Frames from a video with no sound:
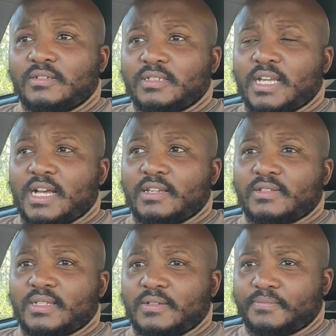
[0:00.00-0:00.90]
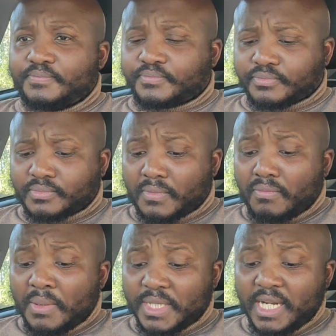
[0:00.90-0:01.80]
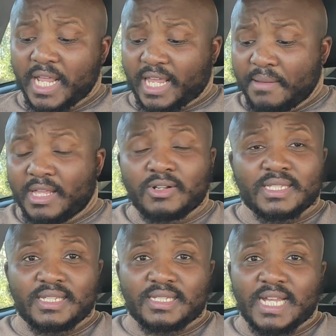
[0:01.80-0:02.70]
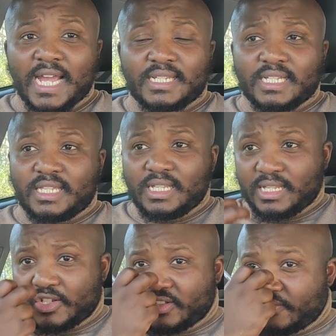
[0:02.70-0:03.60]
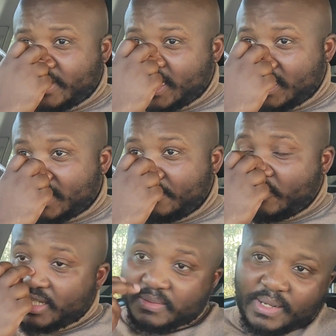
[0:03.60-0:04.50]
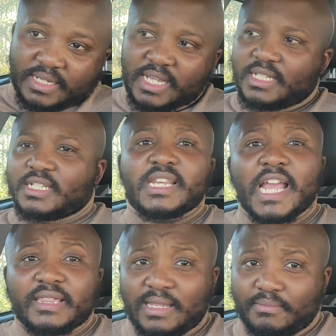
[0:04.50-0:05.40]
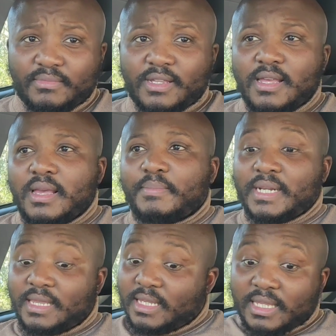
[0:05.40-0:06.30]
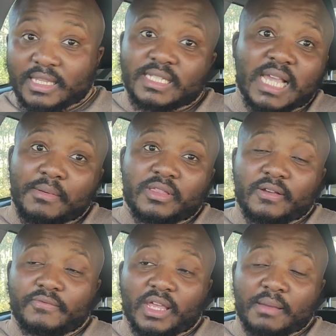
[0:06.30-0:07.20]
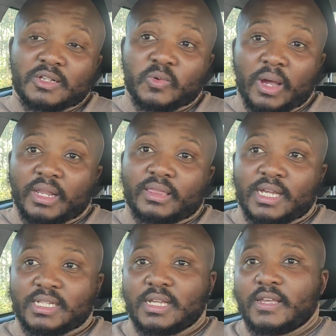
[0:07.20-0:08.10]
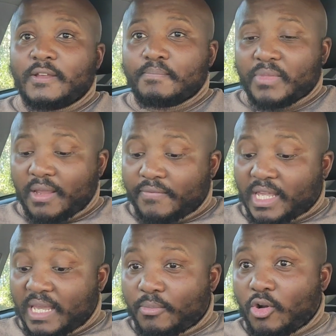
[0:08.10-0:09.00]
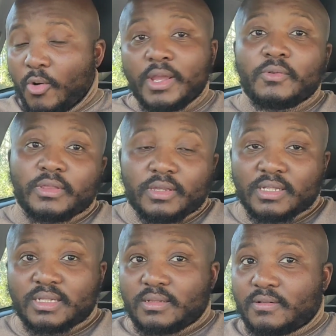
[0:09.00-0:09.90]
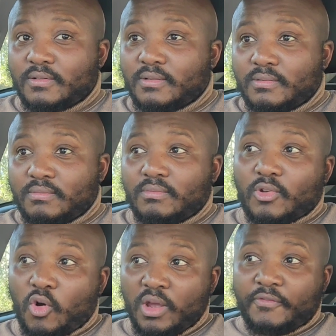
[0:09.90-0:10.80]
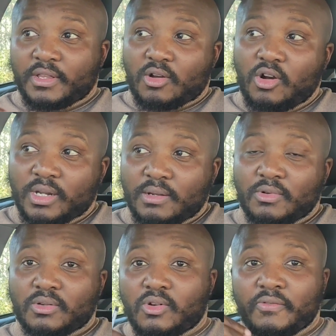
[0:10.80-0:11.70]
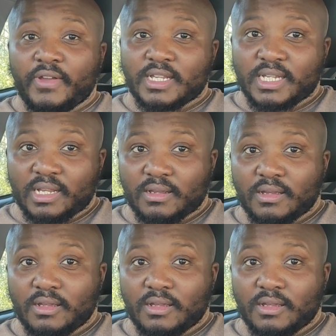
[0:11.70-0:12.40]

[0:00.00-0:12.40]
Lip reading: Yeah, I see. In a game that was this tight, I think they should have taken 3 points, but they didn't hit them. But at this time of the game, I was worried that if they keep going with this, going for the corner, not converting,